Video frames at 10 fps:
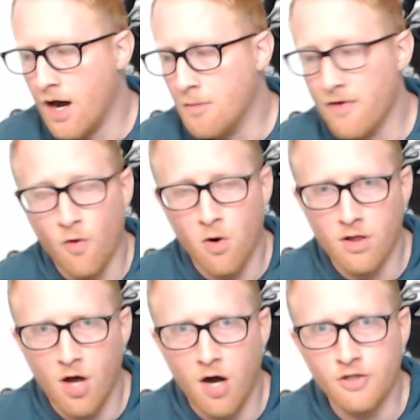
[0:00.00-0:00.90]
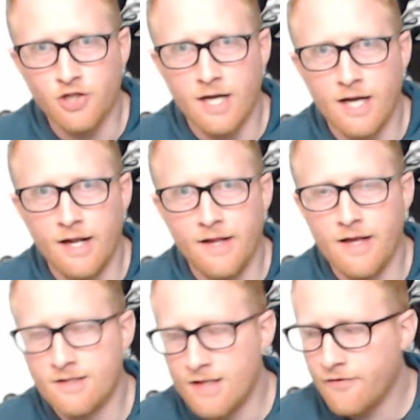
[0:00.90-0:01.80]
before launch, and
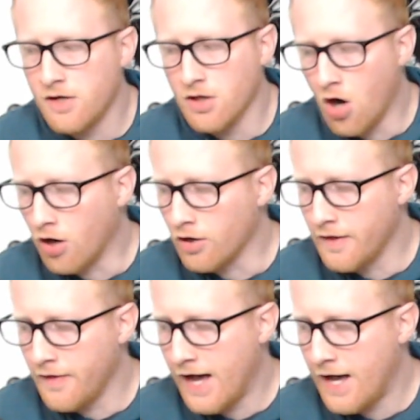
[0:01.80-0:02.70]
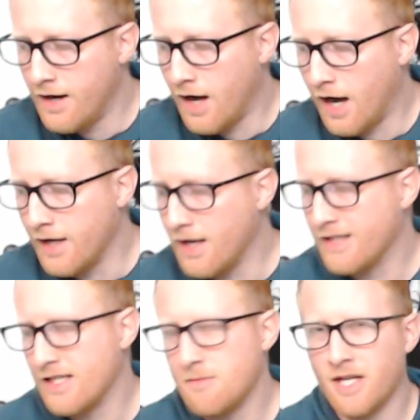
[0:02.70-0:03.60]
it's definitely longer than that.
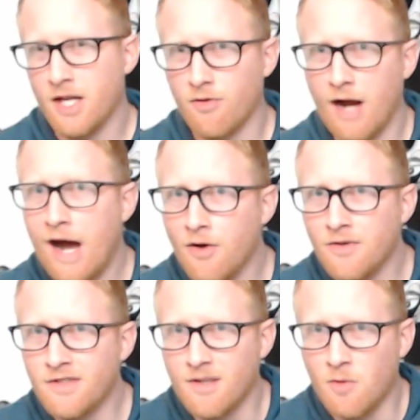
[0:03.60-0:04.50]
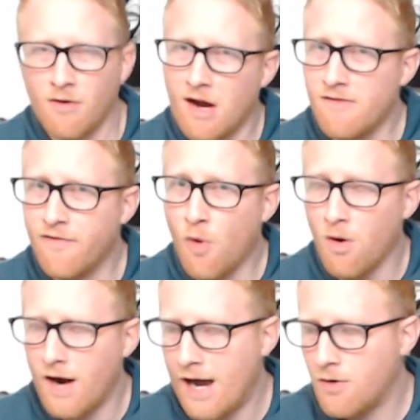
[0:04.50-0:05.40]
I seem to get somewhere around
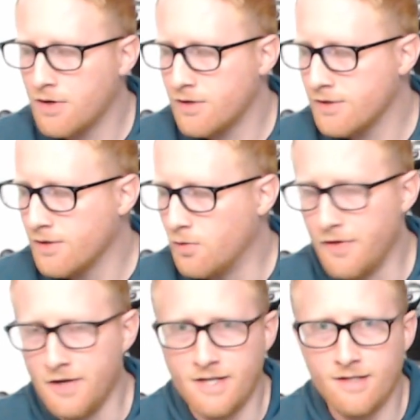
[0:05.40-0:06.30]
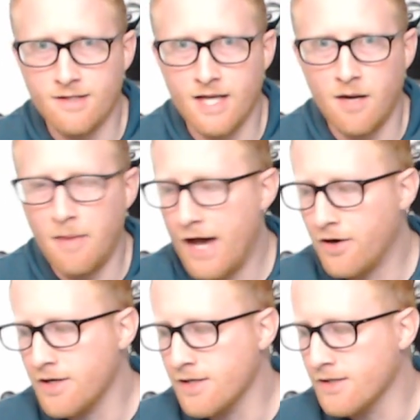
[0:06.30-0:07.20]
4 hours with a decent set of
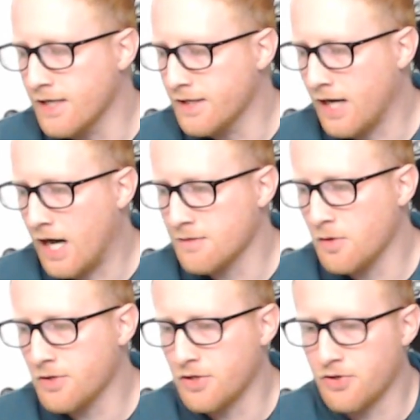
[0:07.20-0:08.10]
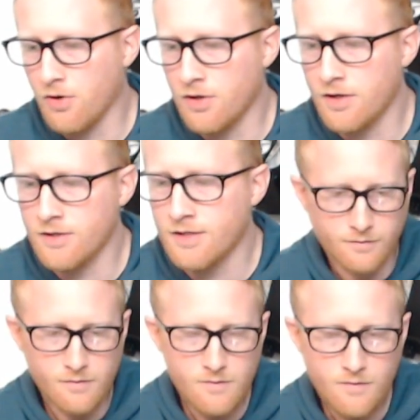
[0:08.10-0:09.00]
batteries in the Cosmos controllers.
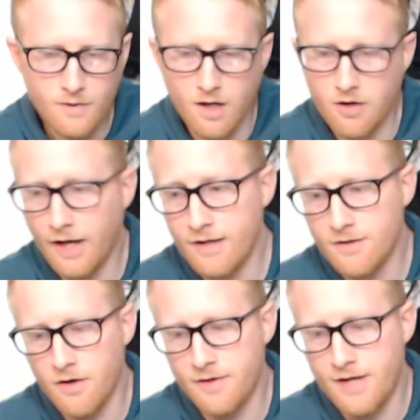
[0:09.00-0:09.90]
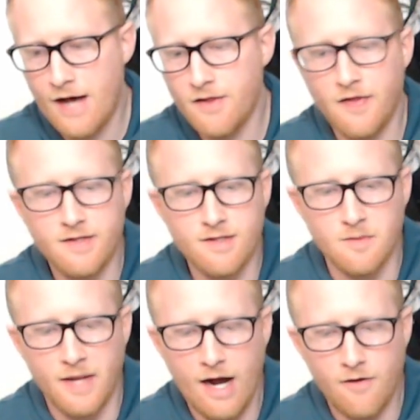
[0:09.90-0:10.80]
Okay, so now that this has
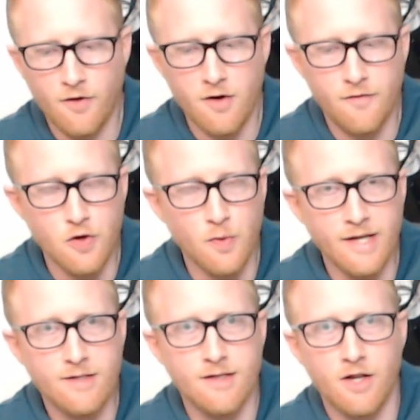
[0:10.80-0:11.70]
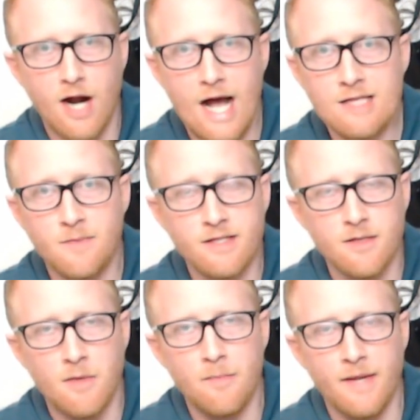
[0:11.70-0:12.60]
been out for a few weeks and there has been
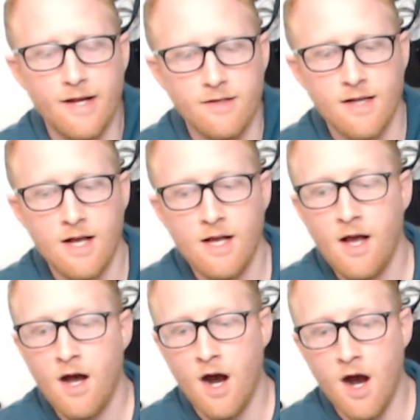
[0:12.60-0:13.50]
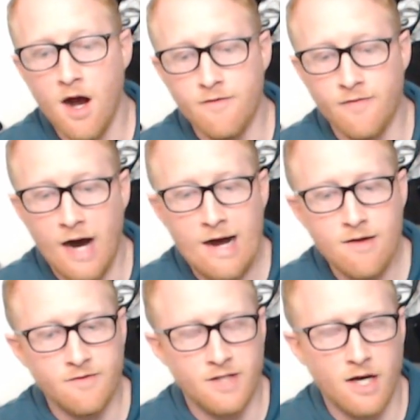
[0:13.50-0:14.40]
some updates,
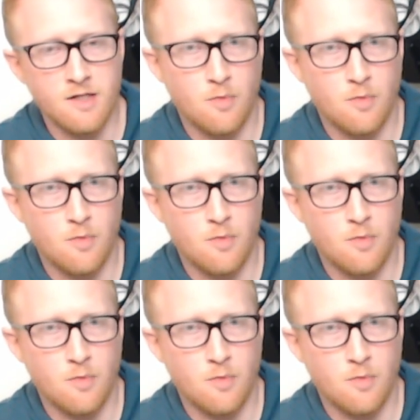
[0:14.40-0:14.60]
Vive does